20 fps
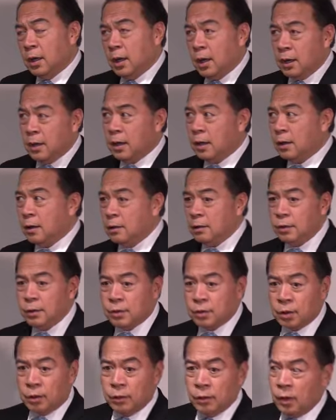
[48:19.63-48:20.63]
And then,
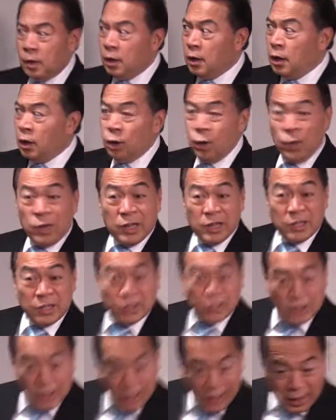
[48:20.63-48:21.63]
so you can
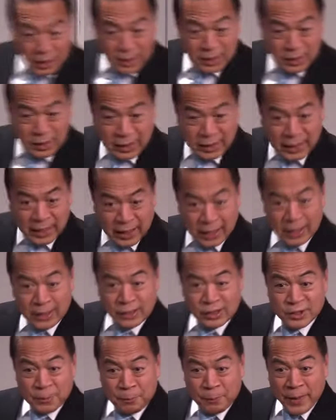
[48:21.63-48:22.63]
see a little kid
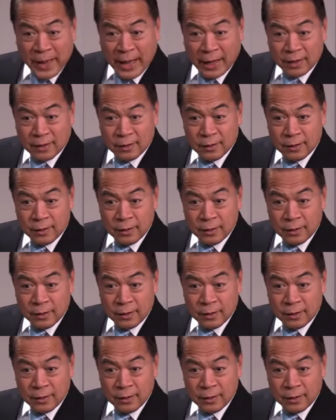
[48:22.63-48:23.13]
in Japan